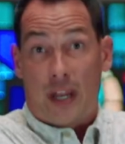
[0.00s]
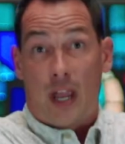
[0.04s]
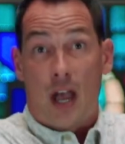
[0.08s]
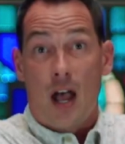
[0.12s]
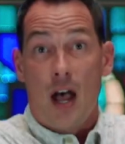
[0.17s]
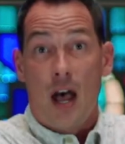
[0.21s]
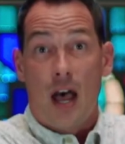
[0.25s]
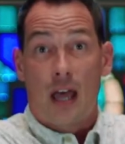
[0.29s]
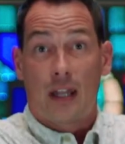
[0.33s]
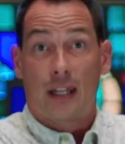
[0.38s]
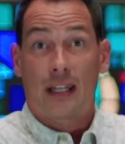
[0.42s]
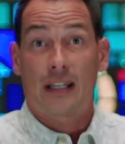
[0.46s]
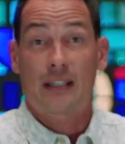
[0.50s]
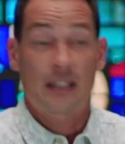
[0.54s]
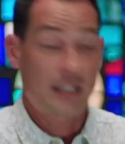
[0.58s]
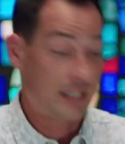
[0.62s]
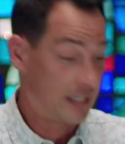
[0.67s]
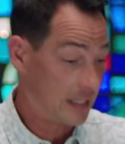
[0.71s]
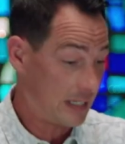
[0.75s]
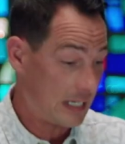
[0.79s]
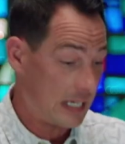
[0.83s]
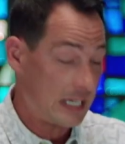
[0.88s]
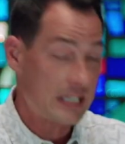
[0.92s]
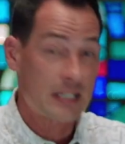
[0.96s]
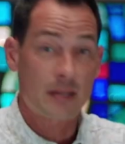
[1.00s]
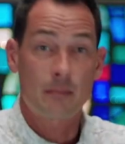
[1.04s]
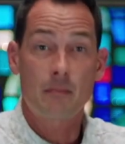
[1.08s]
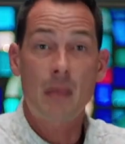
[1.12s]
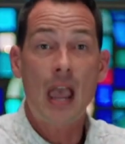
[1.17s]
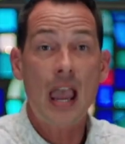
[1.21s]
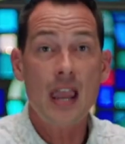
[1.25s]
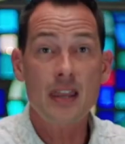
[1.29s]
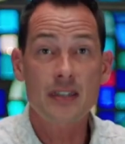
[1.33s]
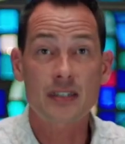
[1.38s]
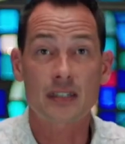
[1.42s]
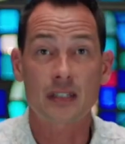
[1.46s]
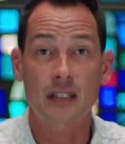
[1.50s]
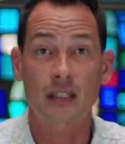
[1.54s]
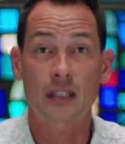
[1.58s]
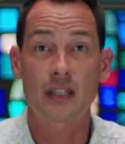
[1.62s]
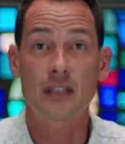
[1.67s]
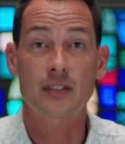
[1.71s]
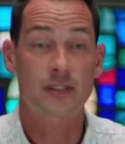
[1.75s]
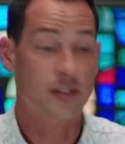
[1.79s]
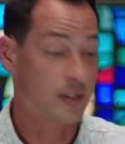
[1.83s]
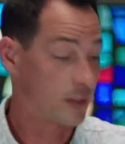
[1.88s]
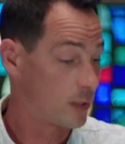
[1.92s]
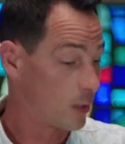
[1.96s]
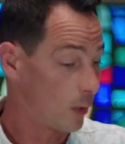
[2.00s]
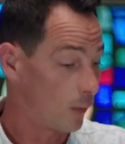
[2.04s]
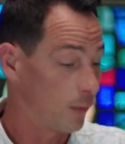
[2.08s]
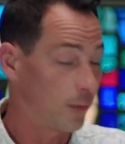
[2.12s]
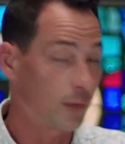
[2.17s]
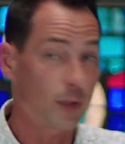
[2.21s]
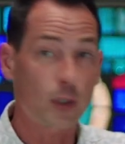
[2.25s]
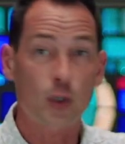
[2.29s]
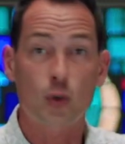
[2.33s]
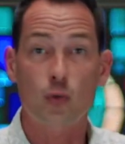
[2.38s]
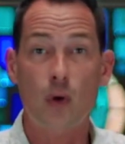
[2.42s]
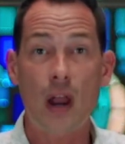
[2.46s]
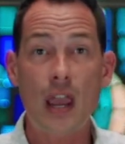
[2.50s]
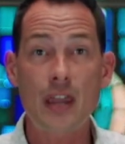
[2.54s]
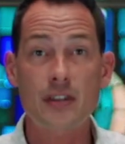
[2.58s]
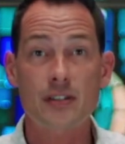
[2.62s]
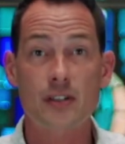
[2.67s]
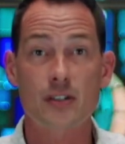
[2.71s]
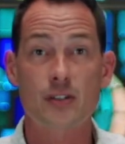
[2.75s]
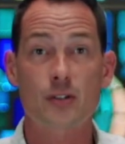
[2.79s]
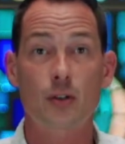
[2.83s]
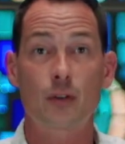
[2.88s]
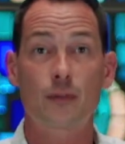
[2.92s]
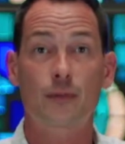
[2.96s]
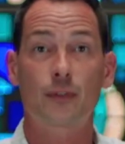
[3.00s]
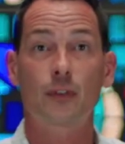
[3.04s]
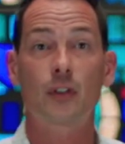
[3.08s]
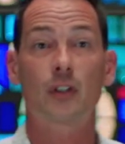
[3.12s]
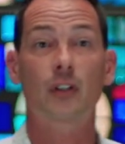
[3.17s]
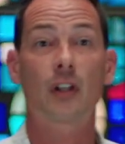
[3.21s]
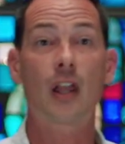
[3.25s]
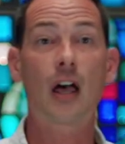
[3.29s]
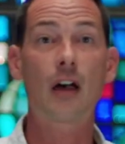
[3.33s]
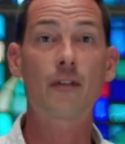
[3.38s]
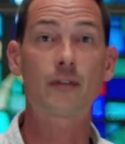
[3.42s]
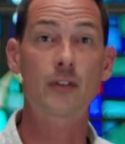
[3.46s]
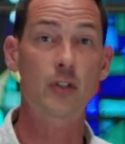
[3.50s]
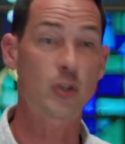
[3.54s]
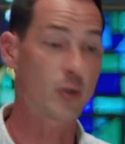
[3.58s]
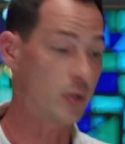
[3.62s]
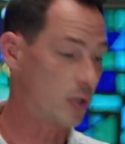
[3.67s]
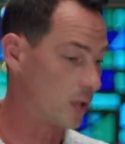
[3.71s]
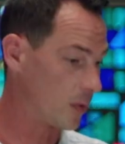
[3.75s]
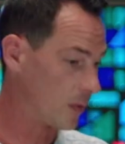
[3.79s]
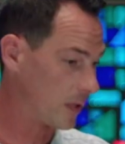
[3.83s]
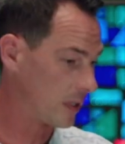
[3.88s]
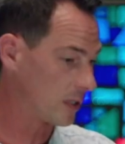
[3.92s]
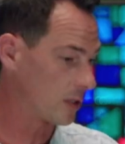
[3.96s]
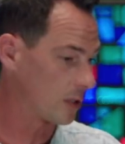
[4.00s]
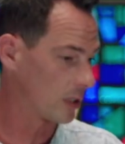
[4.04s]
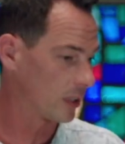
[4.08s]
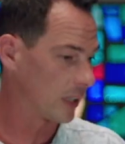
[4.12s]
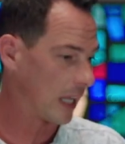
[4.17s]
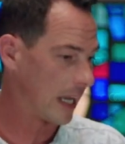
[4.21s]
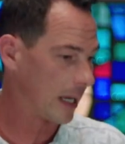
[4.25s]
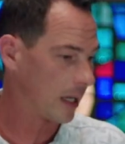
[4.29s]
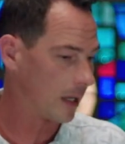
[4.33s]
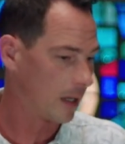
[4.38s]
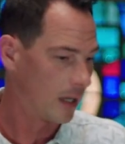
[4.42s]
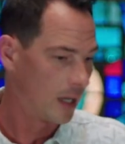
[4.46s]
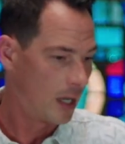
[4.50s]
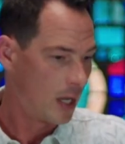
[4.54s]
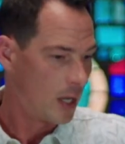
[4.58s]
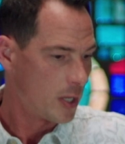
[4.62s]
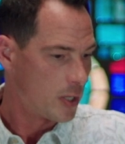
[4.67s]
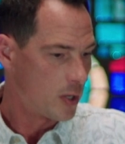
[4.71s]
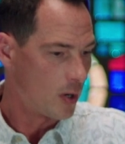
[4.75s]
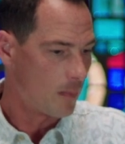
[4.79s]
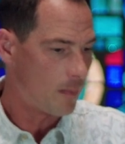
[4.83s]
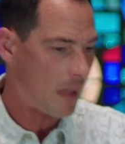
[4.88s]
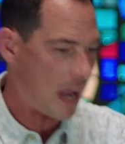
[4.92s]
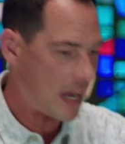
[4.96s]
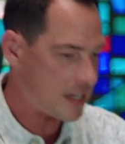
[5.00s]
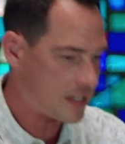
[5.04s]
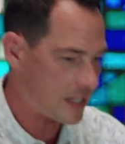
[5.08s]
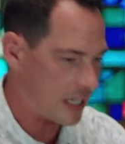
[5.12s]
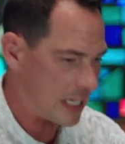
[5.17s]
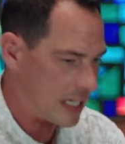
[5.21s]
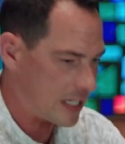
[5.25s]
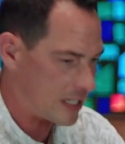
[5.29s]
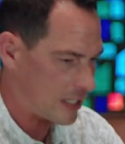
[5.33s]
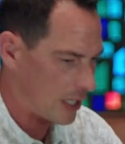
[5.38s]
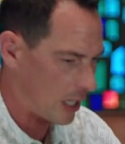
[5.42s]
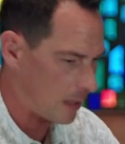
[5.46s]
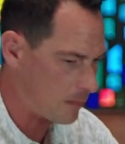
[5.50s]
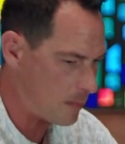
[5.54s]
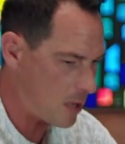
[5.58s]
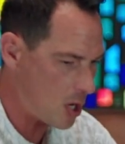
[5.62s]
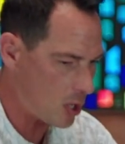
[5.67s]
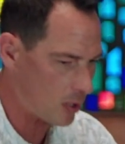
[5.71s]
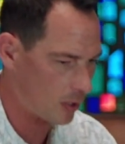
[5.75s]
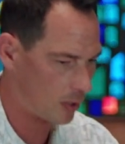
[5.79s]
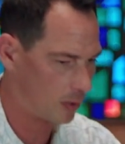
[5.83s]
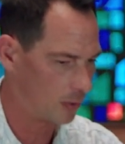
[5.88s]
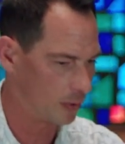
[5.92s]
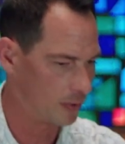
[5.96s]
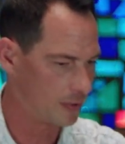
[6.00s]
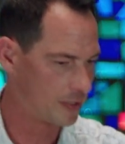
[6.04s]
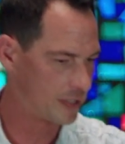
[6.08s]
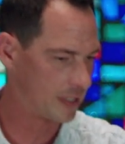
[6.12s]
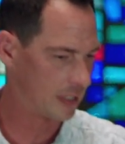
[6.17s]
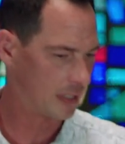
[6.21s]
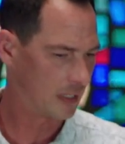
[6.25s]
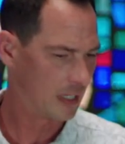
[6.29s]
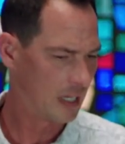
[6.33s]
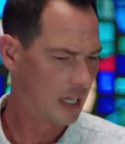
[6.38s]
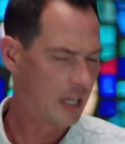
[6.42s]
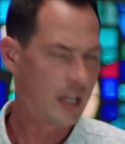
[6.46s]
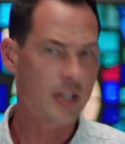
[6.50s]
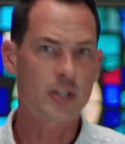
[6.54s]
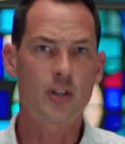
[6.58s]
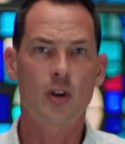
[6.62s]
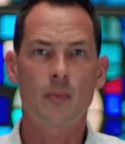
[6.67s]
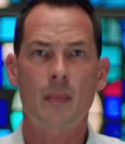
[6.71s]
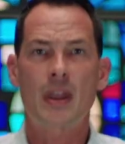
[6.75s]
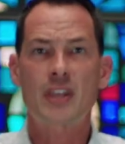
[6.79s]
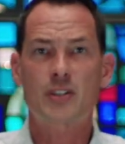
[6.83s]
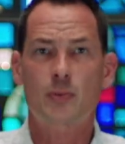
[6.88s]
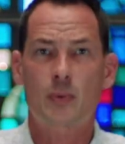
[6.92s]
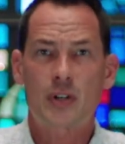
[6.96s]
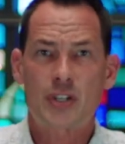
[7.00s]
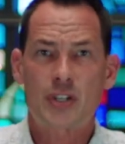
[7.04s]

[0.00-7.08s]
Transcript: God, like this, he's amazing. He's so full of grace and so full of love. And you're amazed that he's done miracles and you're amazed at